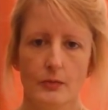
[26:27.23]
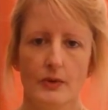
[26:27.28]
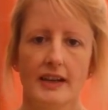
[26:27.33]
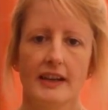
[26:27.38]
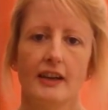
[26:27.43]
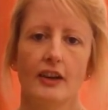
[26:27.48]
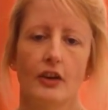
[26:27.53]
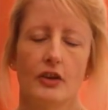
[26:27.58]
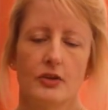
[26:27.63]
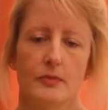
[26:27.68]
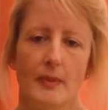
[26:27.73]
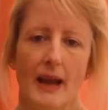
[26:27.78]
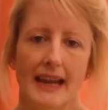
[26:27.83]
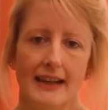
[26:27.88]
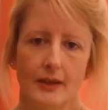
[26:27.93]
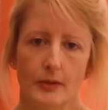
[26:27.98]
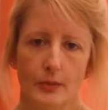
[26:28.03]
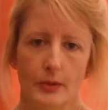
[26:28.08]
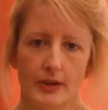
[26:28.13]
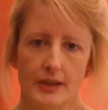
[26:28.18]
When it goes
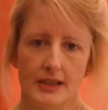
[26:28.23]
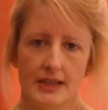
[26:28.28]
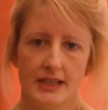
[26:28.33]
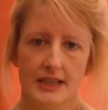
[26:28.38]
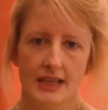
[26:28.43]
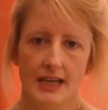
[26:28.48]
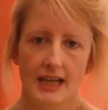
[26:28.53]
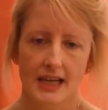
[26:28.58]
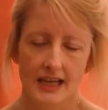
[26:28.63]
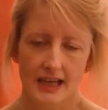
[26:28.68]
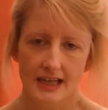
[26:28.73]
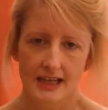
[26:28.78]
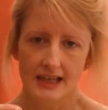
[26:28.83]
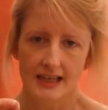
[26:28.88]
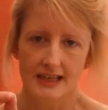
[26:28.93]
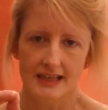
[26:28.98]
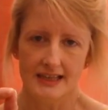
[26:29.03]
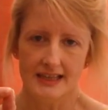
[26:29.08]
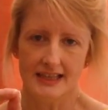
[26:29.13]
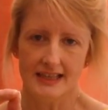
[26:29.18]
backwards,
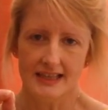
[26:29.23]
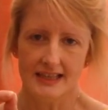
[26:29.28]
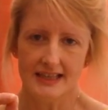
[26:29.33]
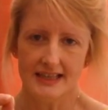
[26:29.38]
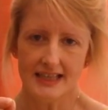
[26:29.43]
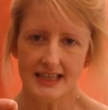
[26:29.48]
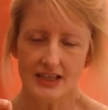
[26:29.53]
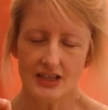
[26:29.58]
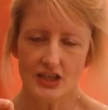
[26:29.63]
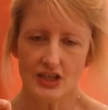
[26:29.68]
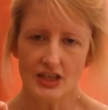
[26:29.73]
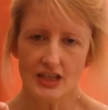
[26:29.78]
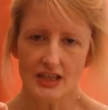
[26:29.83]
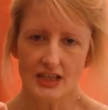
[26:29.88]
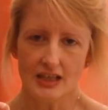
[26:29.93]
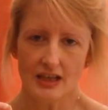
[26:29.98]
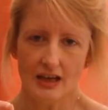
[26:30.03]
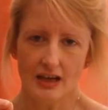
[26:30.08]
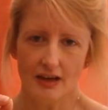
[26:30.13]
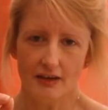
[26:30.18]
the
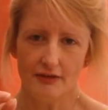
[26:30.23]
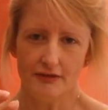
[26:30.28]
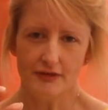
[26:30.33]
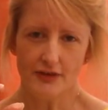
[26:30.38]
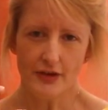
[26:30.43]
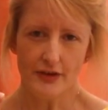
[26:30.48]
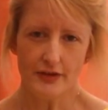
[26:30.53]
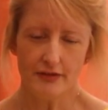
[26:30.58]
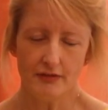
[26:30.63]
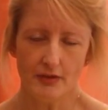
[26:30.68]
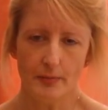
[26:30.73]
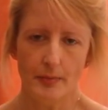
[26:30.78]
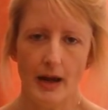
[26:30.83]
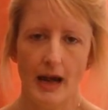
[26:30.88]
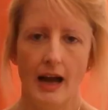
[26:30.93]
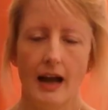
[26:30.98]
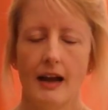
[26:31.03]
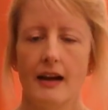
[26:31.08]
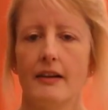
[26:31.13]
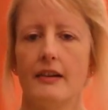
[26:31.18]
stitches are further
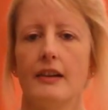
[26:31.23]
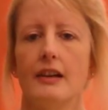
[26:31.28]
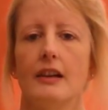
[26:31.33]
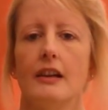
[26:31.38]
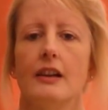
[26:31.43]
apart.